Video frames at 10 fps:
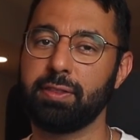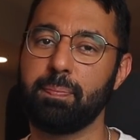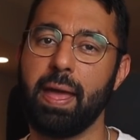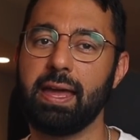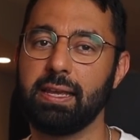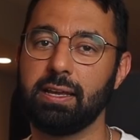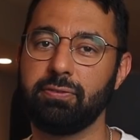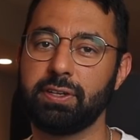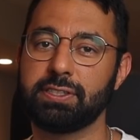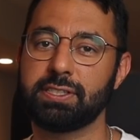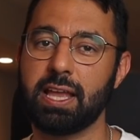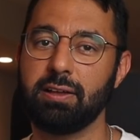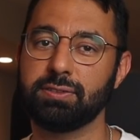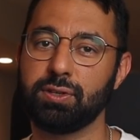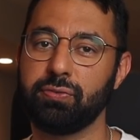the panning of your
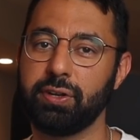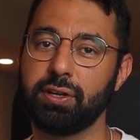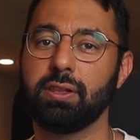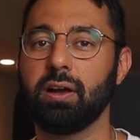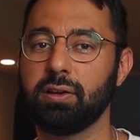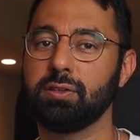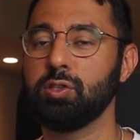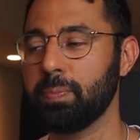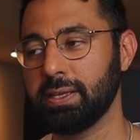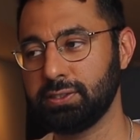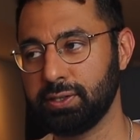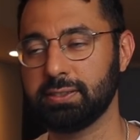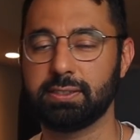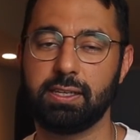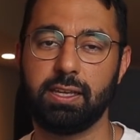sounds over your longer loop, as you can
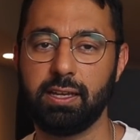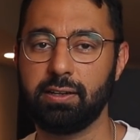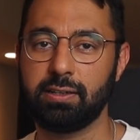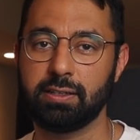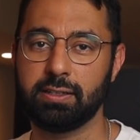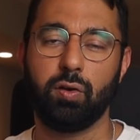see here,